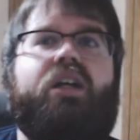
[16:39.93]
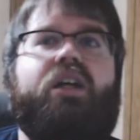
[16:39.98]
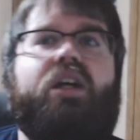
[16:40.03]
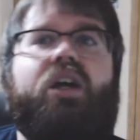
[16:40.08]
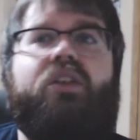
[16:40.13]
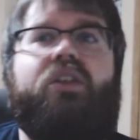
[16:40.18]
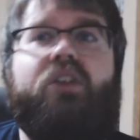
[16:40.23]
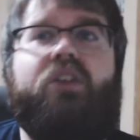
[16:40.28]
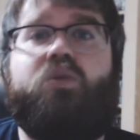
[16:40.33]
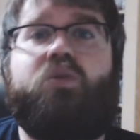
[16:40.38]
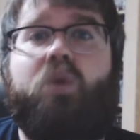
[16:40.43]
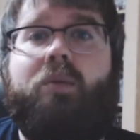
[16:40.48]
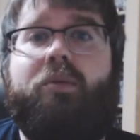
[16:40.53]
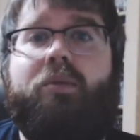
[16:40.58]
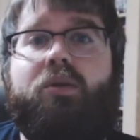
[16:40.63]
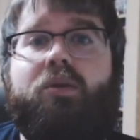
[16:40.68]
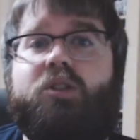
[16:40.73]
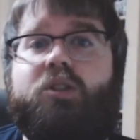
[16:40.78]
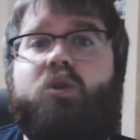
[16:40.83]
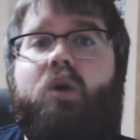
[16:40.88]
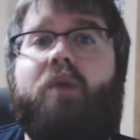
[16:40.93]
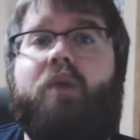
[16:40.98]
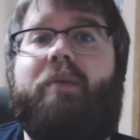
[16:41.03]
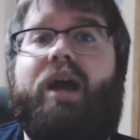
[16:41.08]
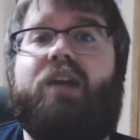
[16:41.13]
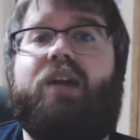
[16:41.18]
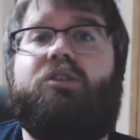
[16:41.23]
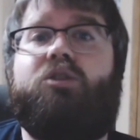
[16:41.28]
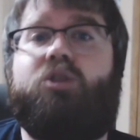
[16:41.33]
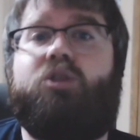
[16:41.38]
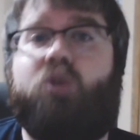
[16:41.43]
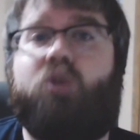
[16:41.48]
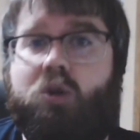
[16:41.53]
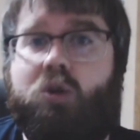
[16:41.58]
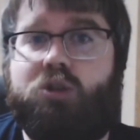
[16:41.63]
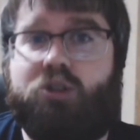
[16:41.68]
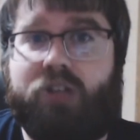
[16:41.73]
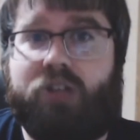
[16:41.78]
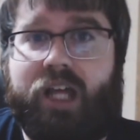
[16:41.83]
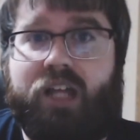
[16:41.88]
This woman was going back to
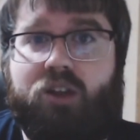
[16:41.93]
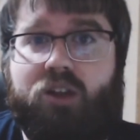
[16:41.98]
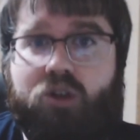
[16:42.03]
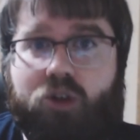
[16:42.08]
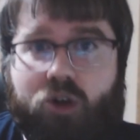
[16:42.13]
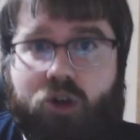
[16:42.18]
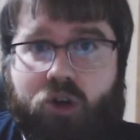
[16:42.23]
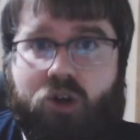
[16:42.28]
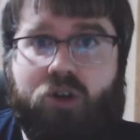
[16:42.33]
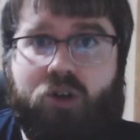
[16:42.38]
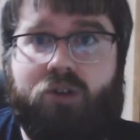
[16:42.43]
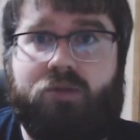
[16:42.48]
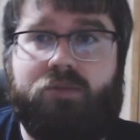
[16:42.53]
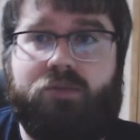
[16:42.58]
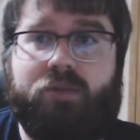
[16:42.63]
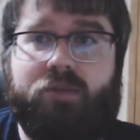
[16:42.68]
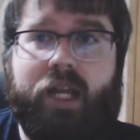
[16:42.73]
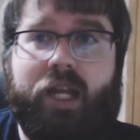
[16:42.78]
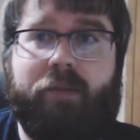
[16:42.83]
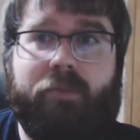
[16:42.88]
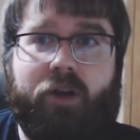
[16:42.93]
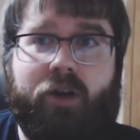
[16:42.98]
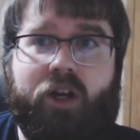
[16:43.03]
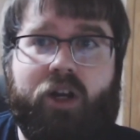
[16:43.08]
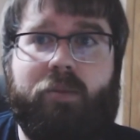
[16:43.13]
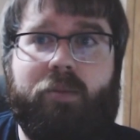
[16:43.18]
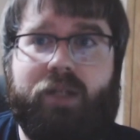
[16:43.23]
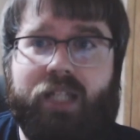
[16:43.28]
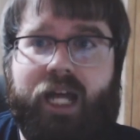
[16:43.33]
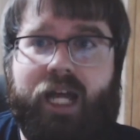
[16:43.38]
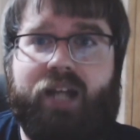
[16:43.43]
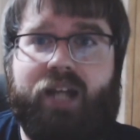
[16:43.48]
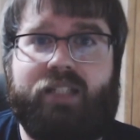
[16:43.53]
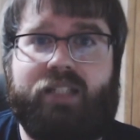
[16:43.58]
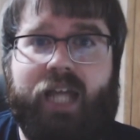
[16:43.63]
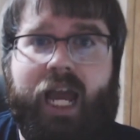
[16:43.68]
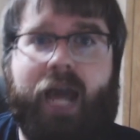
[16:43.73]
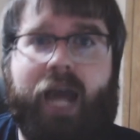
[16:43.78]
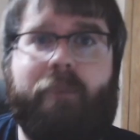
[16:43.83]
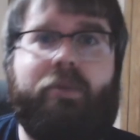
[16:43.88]
torture that little girl, and Miriam allowed it to
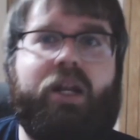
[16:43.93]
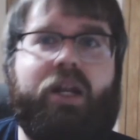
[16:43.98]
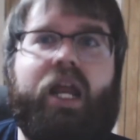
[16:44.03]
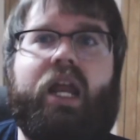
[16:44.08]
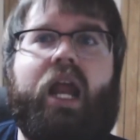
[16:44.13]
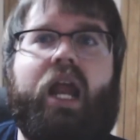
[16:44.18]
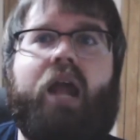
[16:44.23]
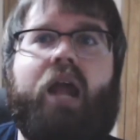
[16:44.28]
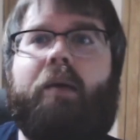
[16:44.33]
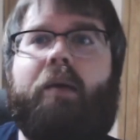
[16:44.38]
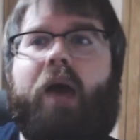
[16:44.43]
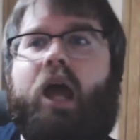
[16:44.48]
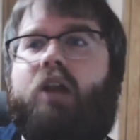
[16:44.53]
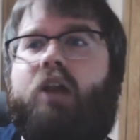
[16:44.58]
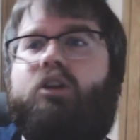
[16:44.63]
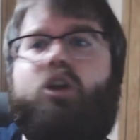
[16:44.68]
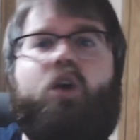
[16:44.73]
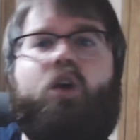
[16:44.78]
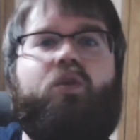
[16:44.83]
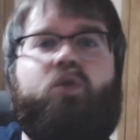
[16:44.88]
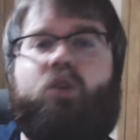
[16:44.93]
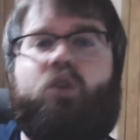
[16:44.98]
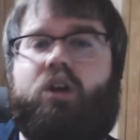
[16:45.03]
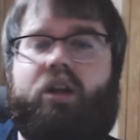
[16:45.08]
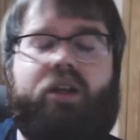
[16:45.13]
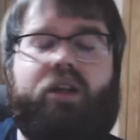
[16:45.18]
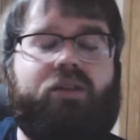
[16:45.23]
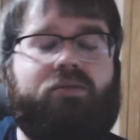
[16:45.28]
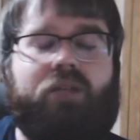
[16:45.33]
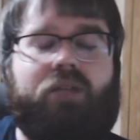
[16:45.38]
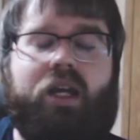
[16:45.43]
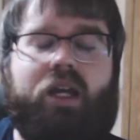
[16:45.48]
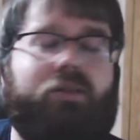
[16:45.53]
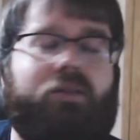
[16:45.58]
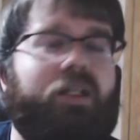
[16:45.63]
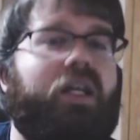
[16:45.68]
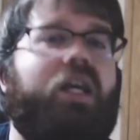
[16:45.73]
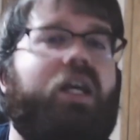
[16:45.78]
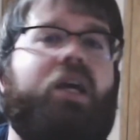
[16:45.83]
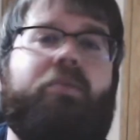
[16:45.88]
happen. And I don't know if we're going
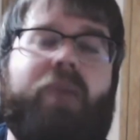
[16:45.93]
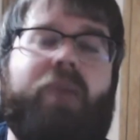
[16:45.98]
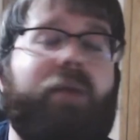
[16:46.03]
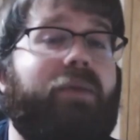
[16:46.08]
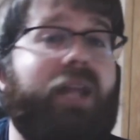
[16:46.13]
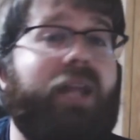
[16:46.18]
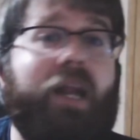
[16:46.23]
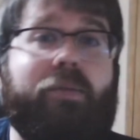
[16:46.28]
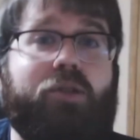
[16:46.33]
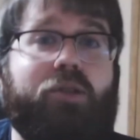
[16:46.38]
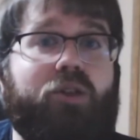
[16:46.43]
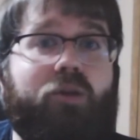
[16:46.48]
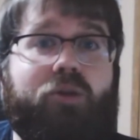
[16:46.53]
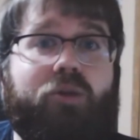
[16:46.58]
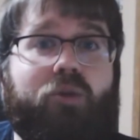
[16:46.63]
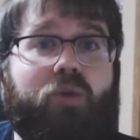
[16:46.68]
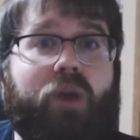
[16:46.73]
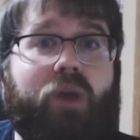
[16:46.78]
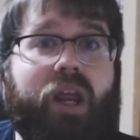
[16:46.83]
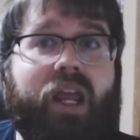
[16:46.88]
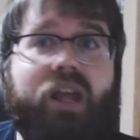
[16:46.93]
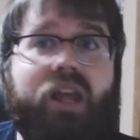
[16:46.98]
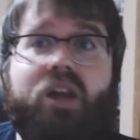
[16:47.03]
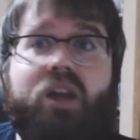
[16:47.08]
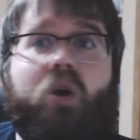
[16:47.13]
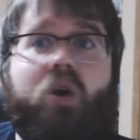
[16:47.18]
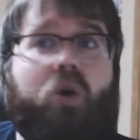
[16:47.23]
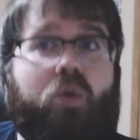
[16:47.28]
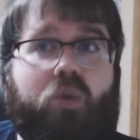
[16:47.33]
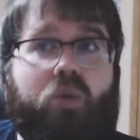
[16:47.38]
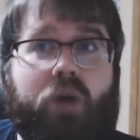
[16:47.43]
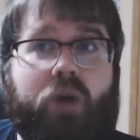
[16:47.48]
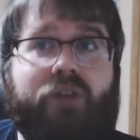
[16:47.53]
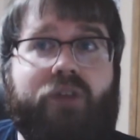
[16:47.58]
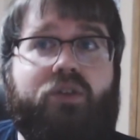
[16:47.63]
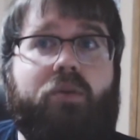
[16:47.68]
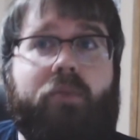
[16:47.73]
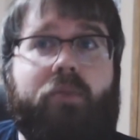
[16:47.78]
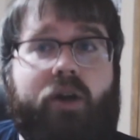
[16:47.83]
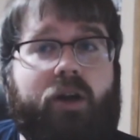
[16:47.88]
to, maybe in episode 3 or
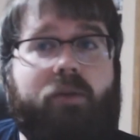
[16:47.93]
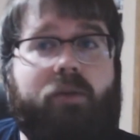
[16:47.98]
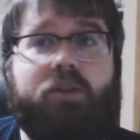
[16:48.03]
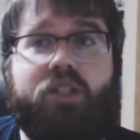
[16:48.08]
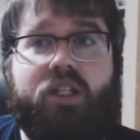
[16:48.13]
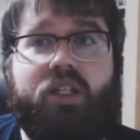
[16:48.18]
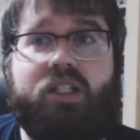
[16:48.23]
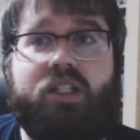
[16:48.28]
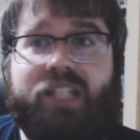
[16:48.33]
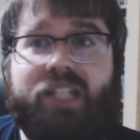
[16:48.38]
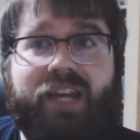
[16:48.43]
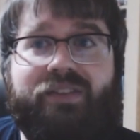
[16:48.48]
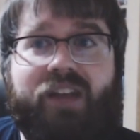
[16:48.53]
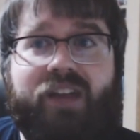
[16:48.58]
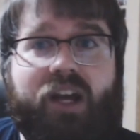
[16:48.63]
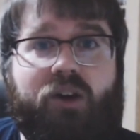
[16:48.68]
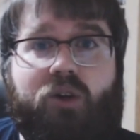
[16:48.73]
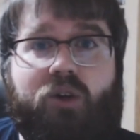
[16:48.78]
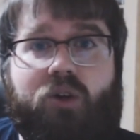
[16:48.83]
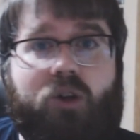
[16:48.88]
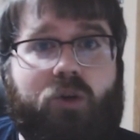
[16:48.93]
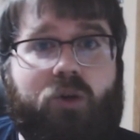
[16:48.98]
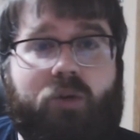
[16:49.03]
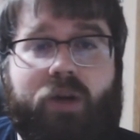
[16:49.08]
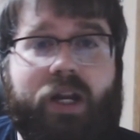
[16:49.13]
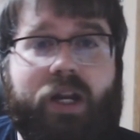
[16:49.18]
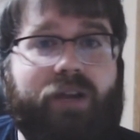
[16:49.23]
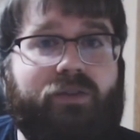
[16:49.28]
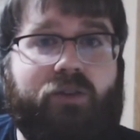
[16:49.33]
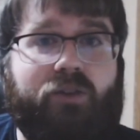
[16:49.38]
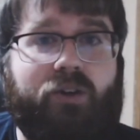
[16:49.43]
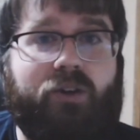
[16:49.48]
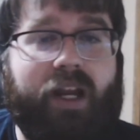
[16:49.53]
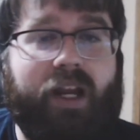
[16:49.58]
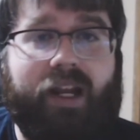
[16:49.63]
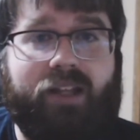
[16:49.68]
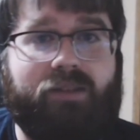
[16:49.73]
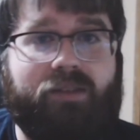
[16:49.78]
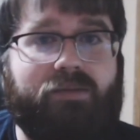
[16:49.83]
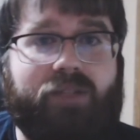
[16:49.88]
whatever, Miriam is going to save that girl or whatever
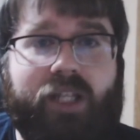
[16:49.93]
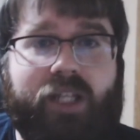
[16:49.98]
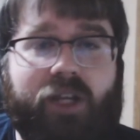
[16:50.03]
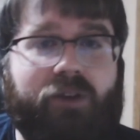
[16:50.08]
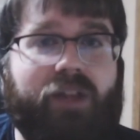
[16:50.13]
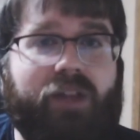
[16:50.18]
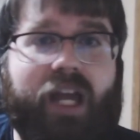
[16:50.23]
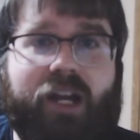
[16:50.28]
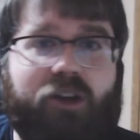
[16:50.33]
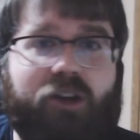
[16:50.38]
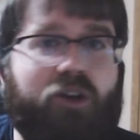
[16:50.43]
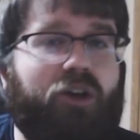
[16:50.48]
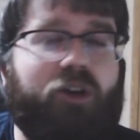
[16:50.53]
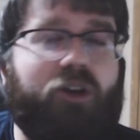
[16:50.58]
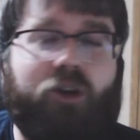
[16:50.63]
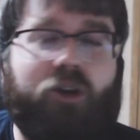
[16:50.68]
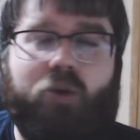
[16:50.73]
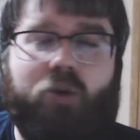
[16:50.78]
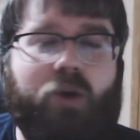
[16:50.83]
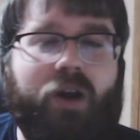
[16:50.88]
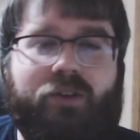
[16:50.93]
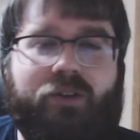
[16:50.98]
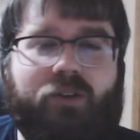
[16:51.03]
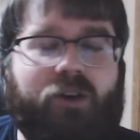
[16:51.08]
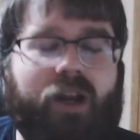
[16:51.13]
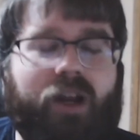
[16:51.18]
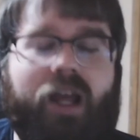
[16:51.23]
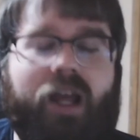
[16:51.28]
and kill that cook or whoever.